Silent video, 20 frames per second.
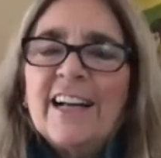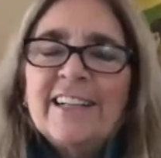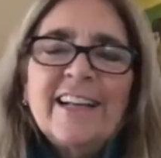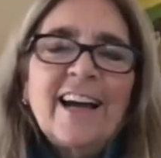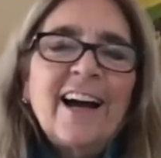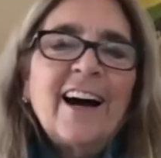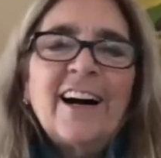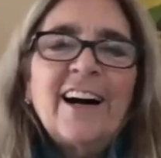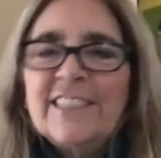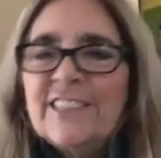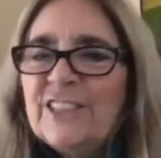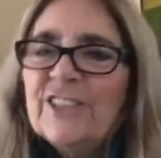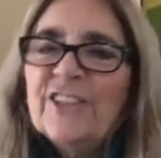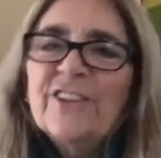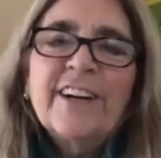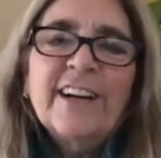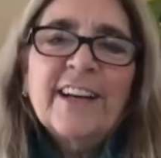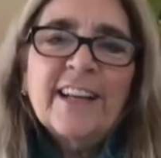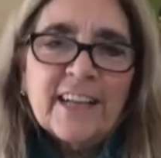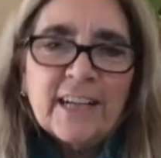Under
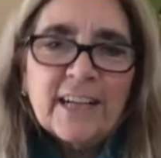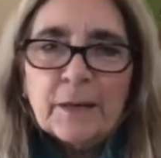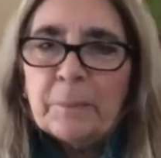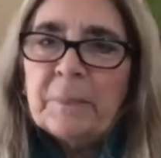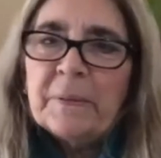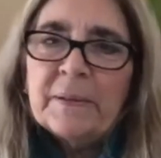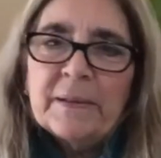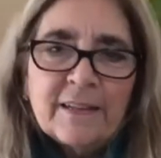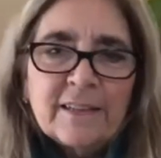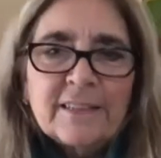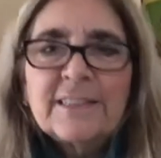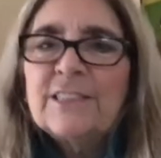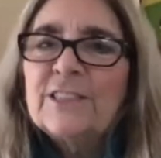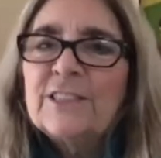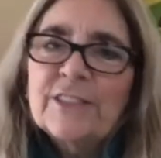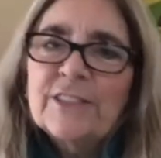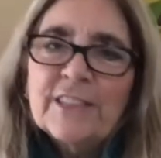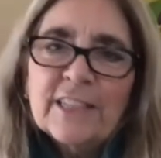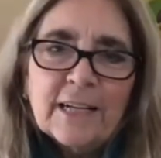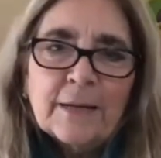and up.
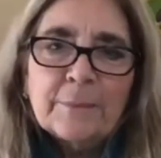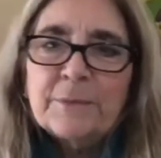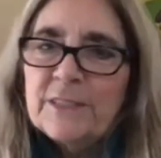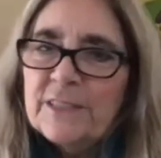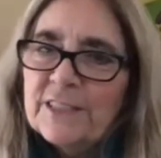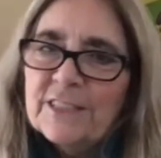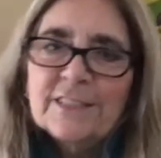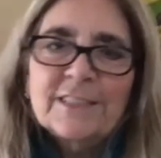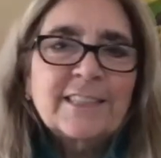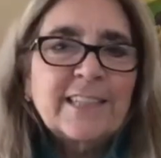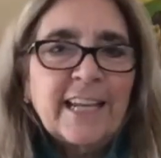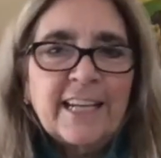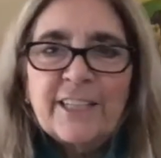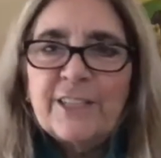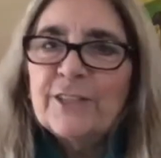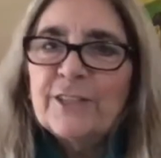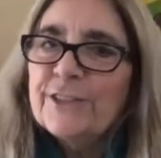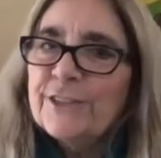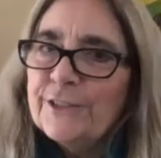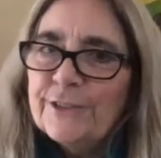You just take
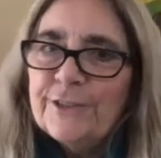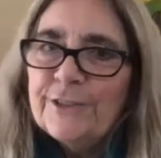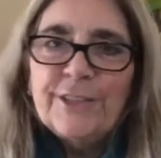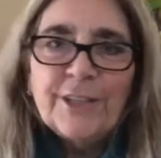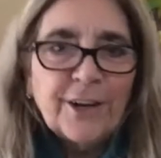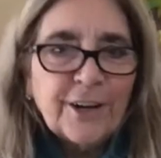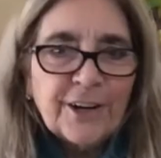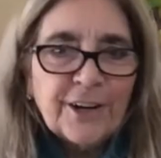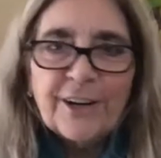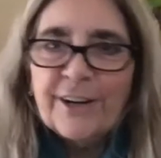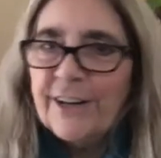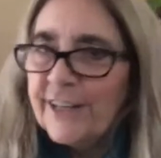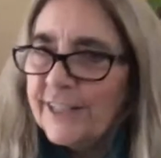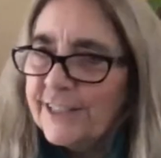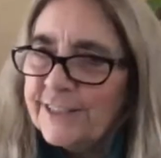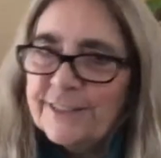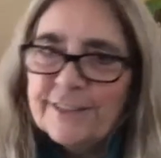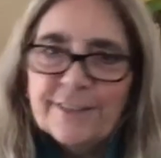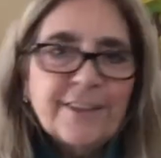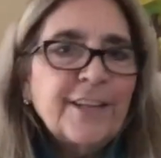your new yarn
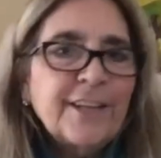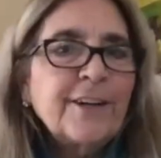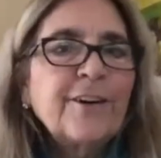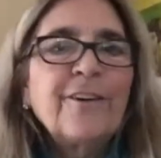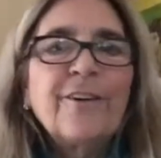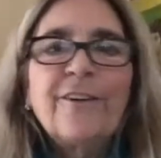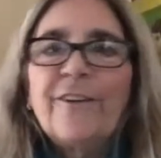under the old.